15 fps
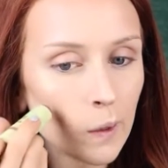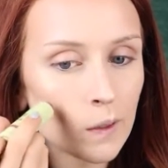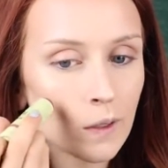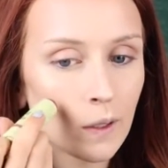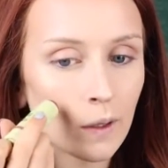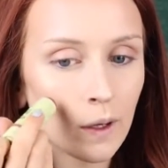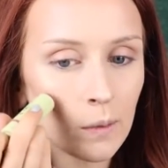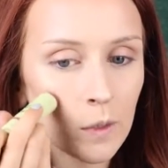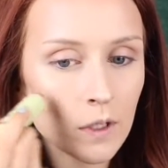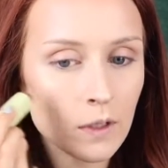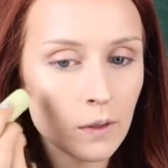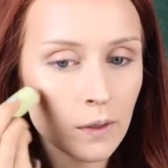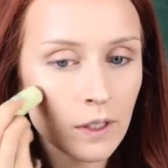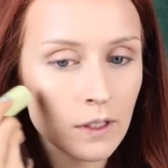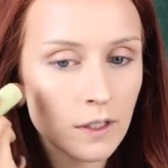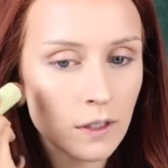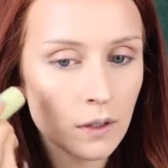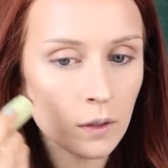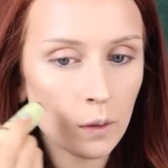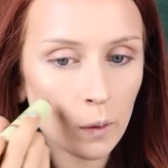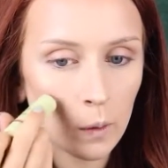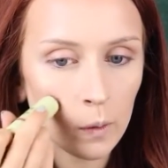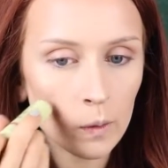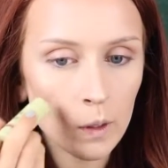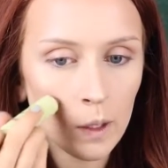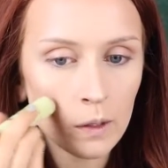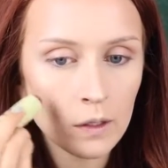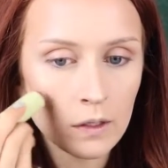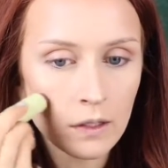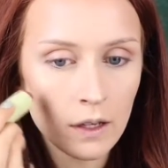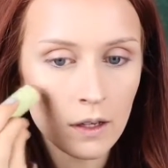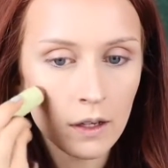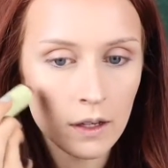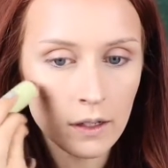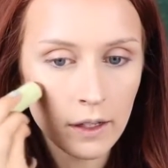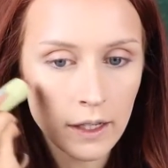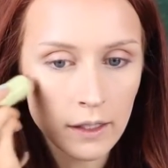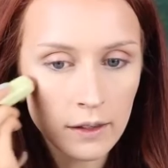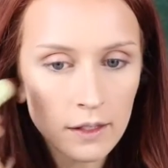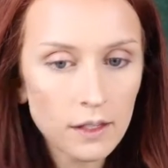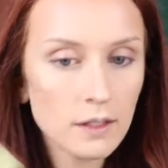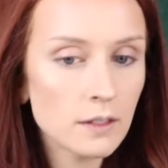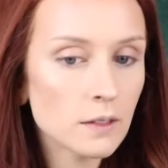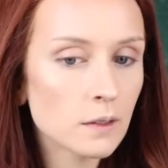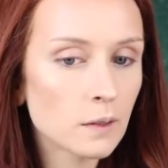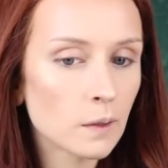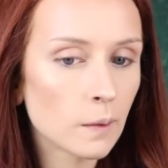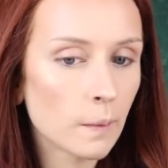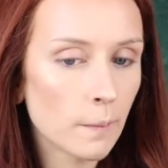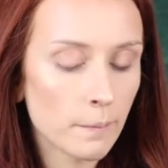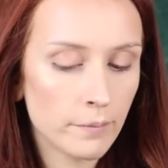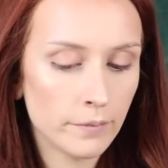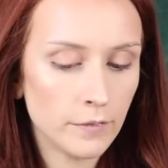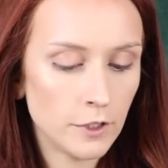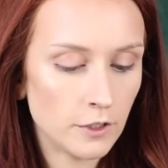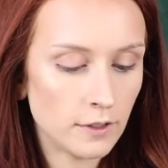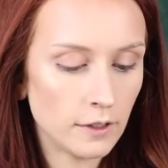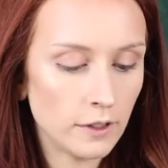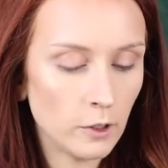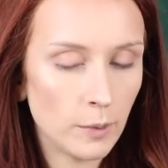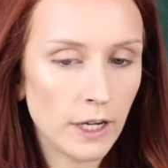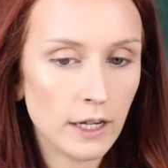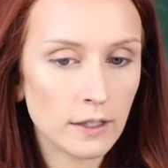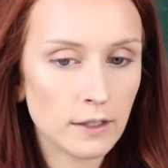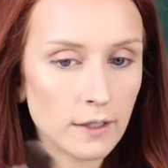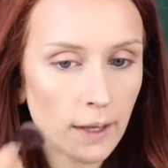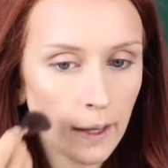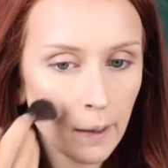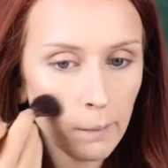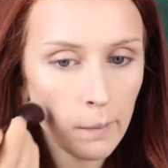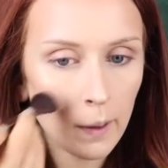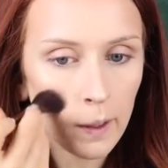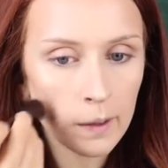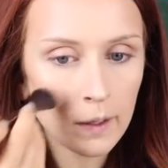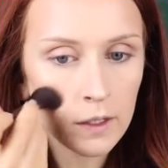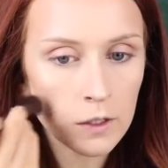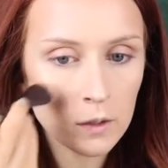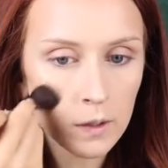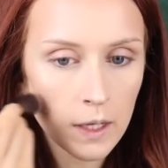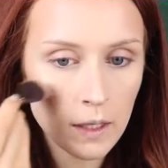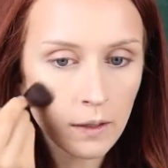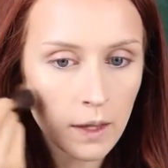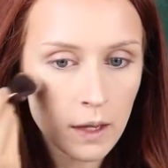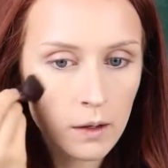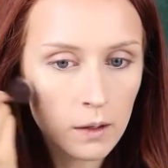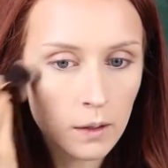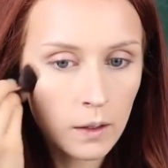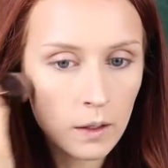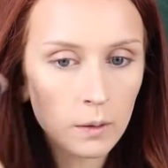So I'm just going to dot this on like this, just a little bit at a time, and then just take that